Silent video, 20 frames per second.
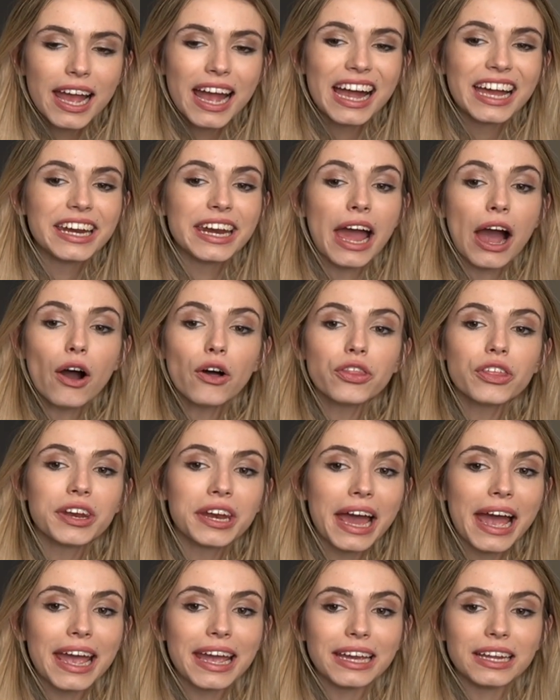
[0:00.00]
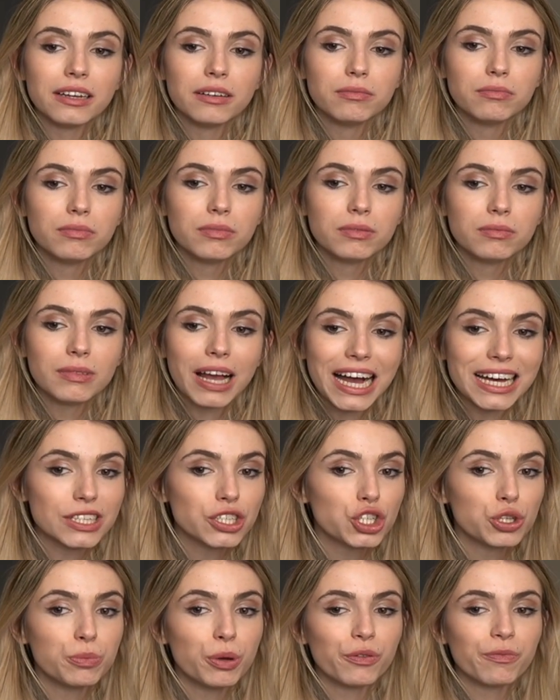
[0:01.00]
And now the knight
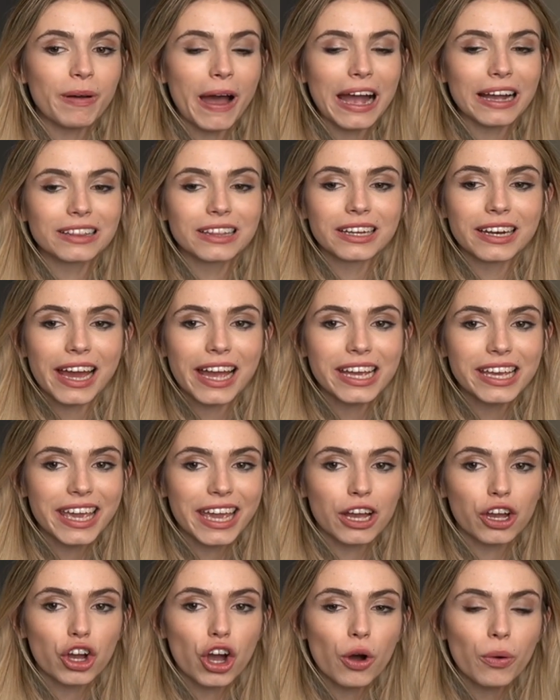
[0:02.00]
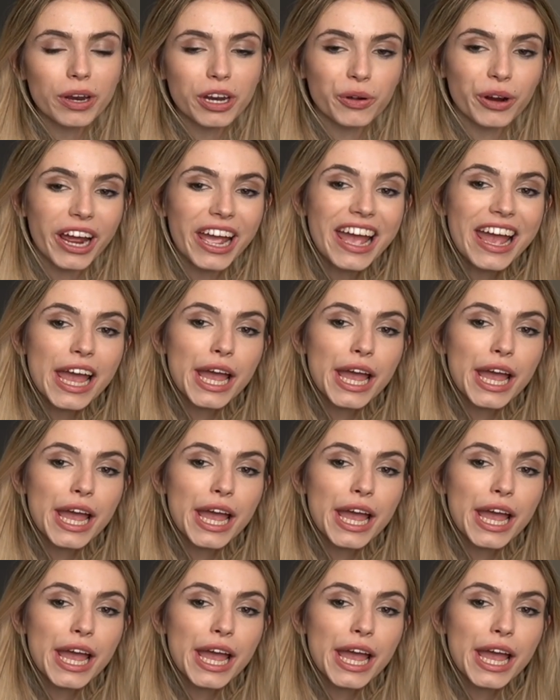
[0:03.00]
has to move back. The knight can't go anywhere.